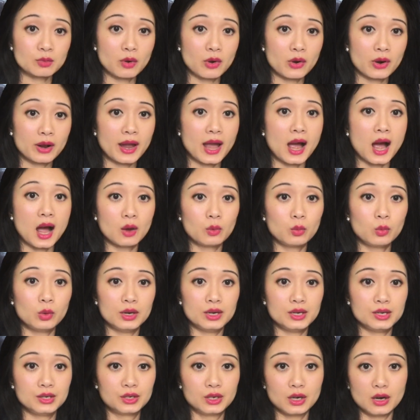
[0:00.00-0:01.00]
point, I
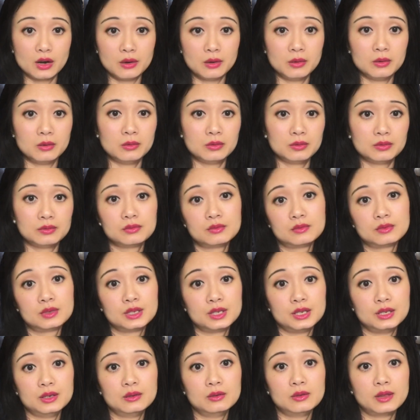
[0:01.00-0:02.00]
would go
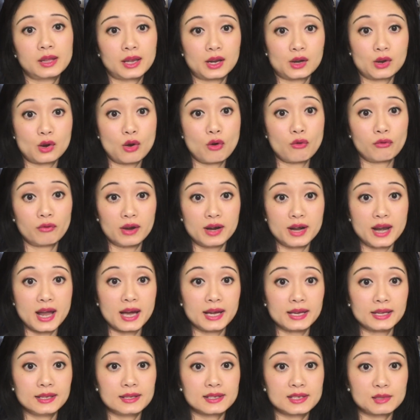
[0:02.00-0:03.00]
to like an
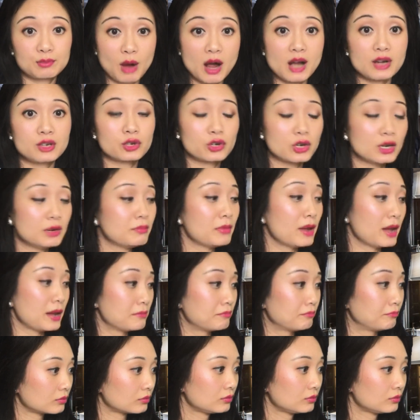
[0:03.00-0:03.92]
overnight spot treatment.